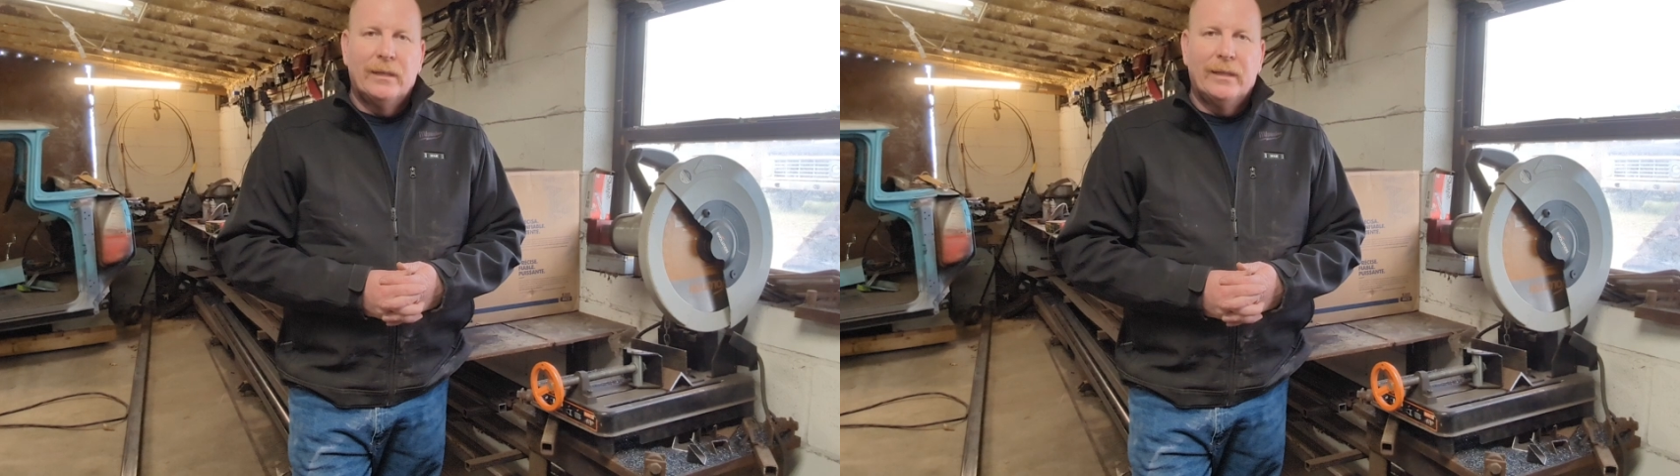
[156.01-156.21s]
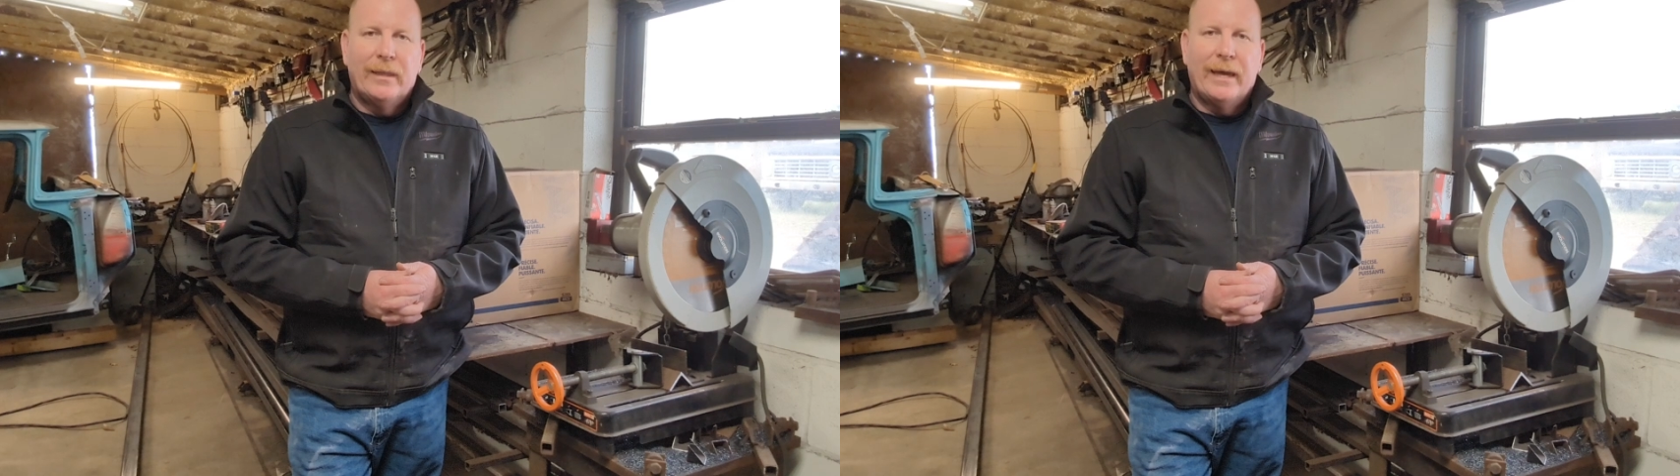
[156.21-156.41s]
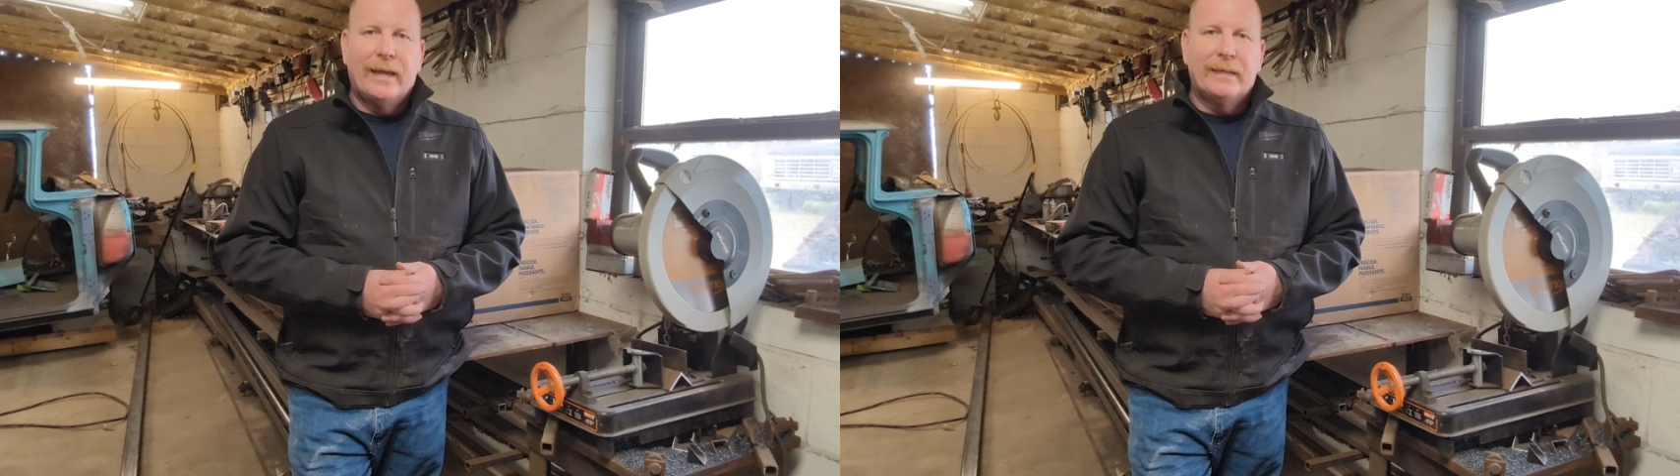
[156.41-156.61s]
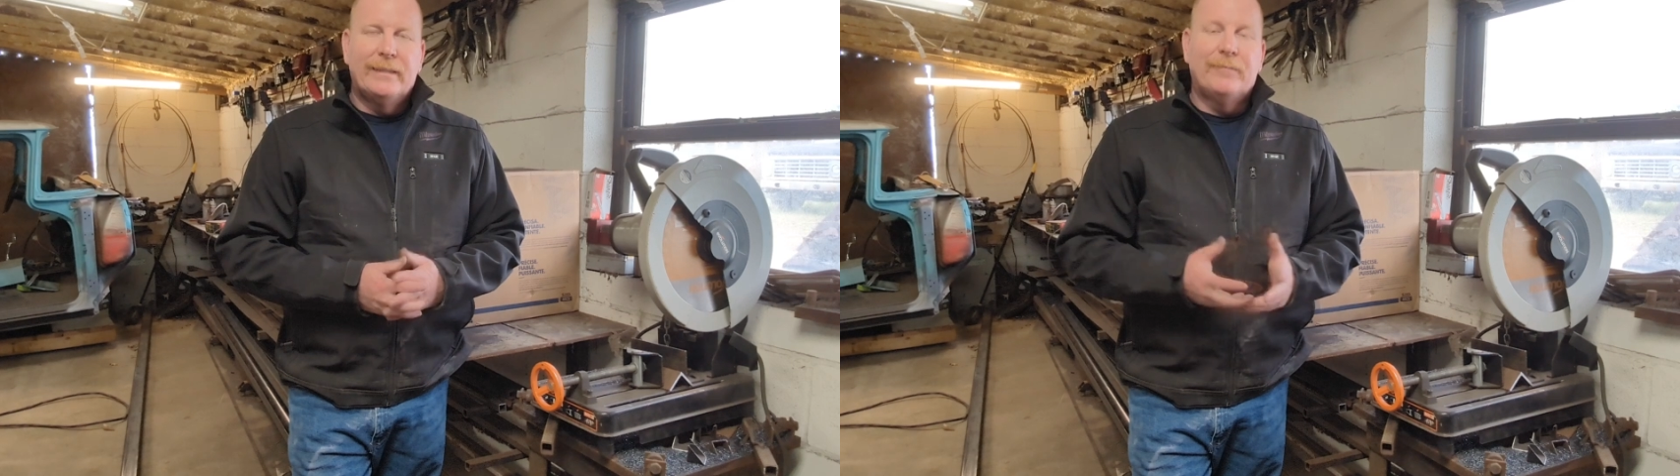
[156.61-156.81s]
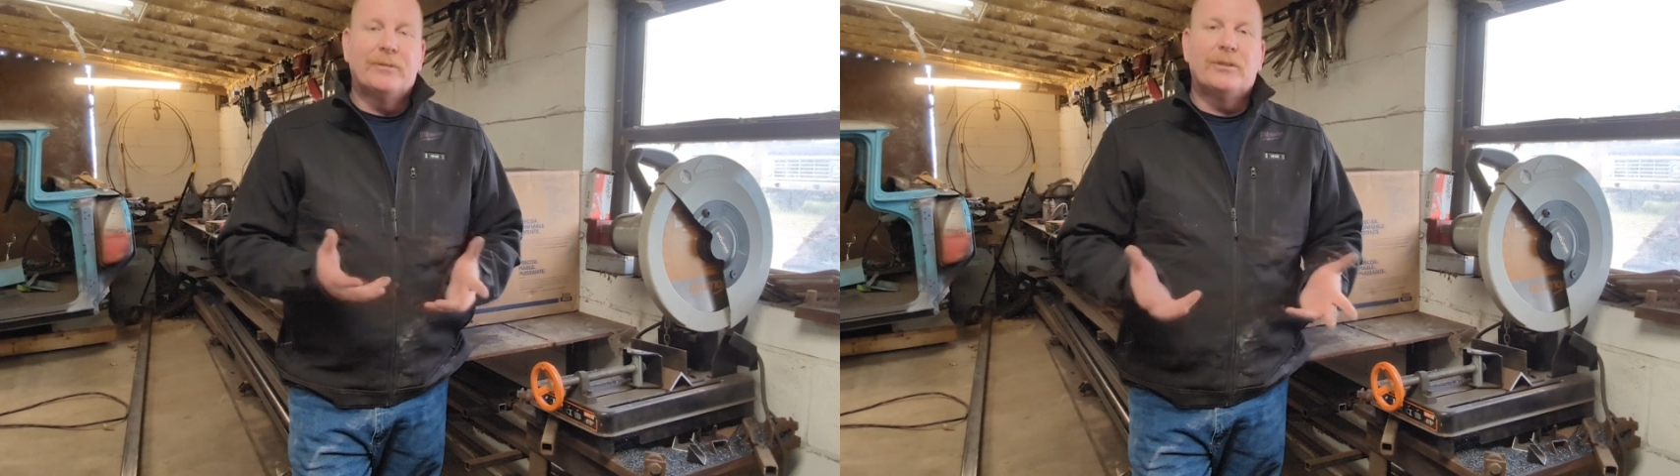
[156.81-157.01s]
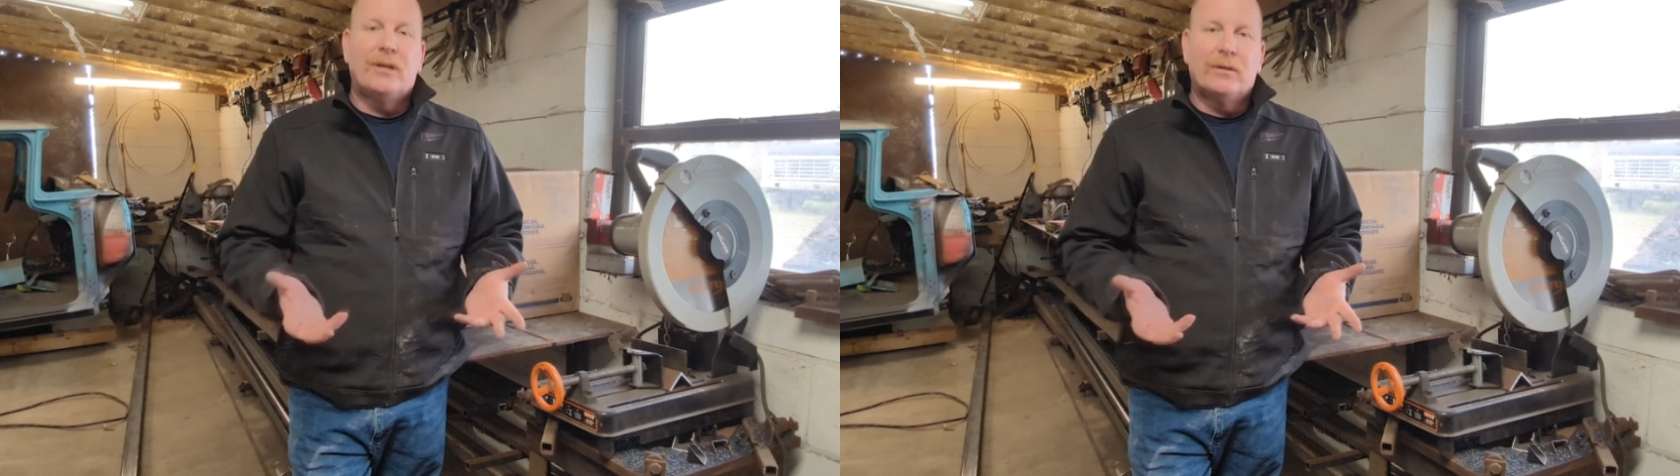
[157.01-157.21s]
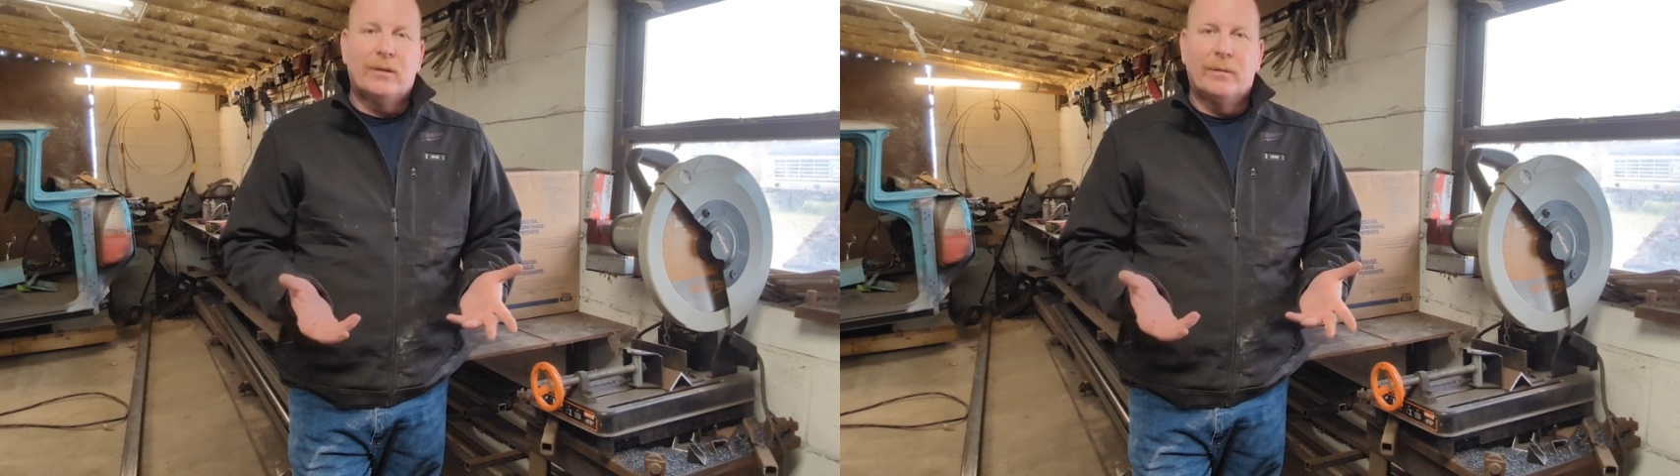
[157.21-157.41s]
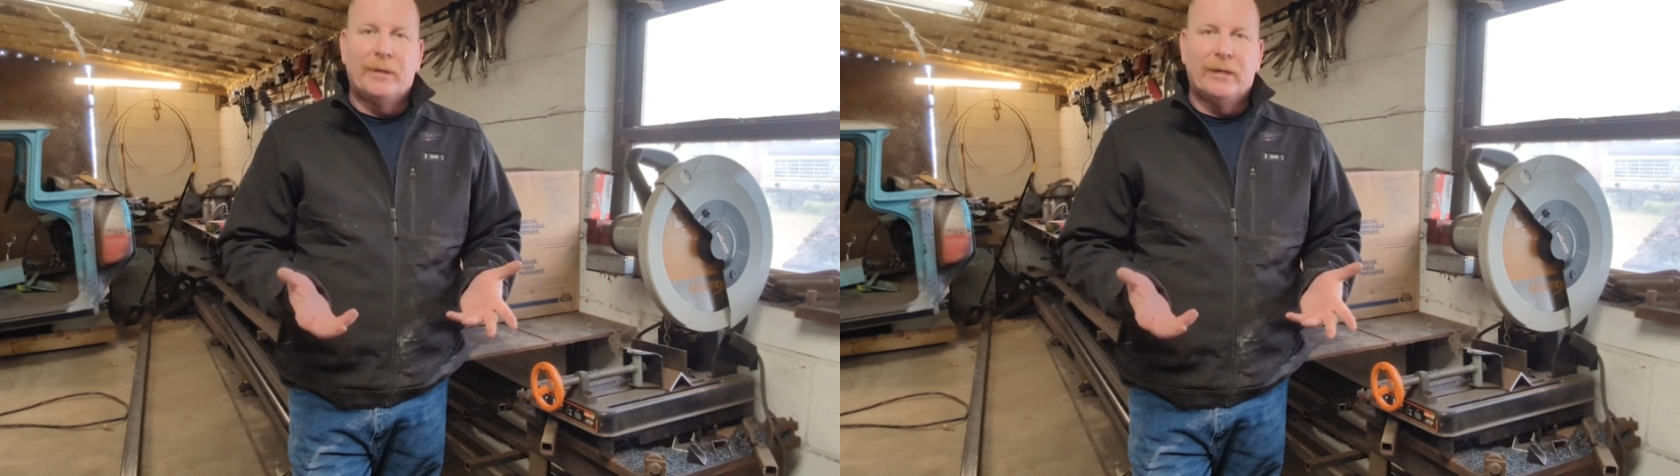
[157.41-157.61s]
that they had a different saw coming